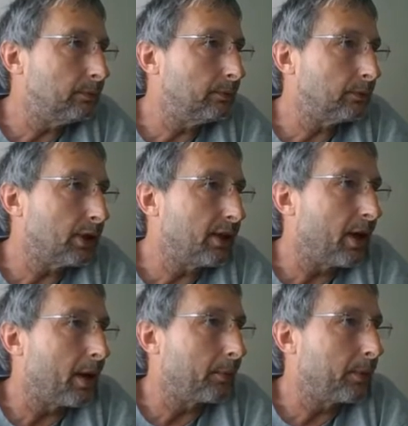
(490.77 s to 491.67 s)
Yeah,
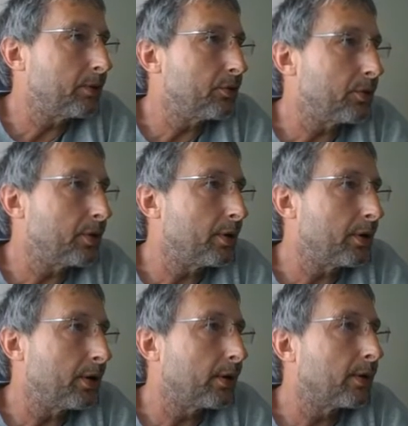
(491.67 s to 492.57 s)
I wish you could
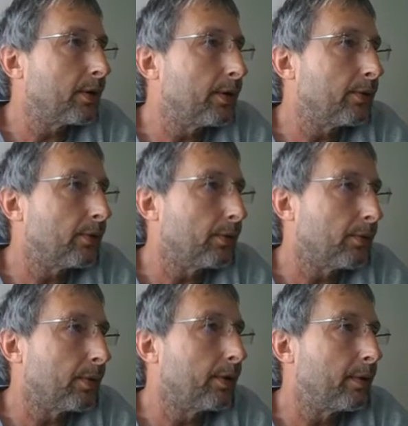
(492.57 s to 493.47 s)
get to this and
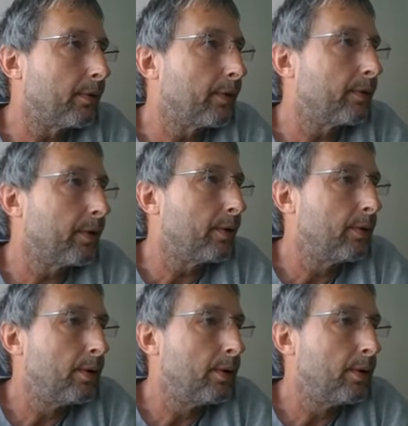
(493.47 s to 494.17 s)
read the review.